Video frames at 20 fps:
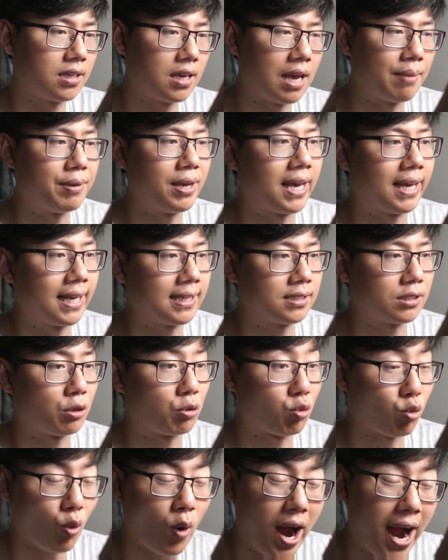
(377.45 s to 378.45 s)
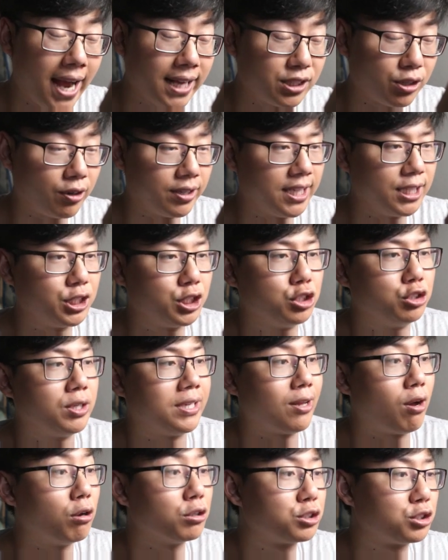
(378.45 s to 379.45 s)
I guess the grinds are an issue, and
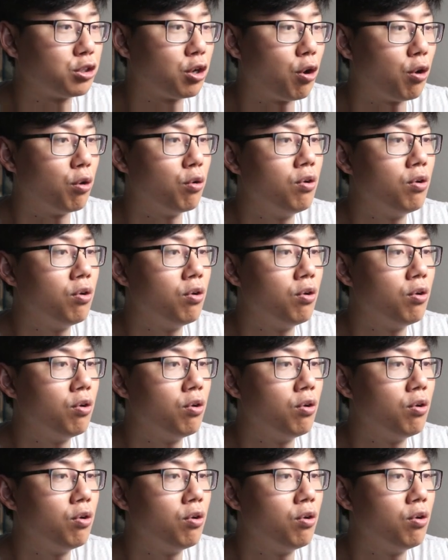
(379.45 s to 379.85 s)
also